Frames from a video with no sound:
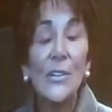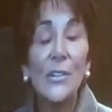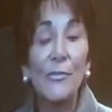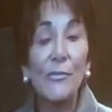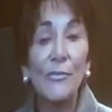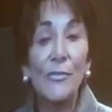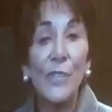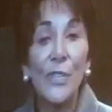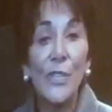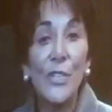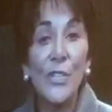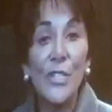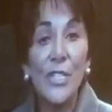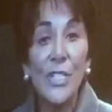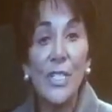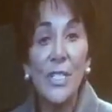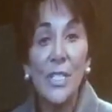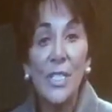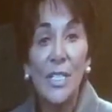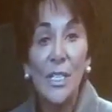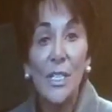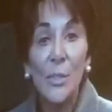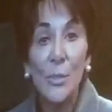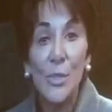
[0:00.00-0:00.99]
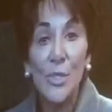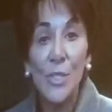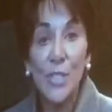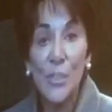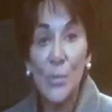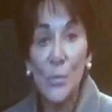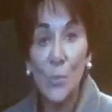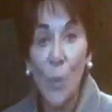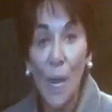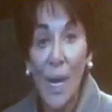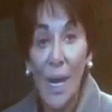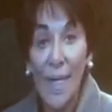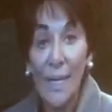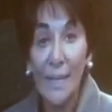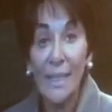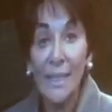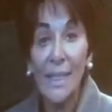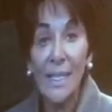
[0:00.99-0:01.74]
The first, which is widely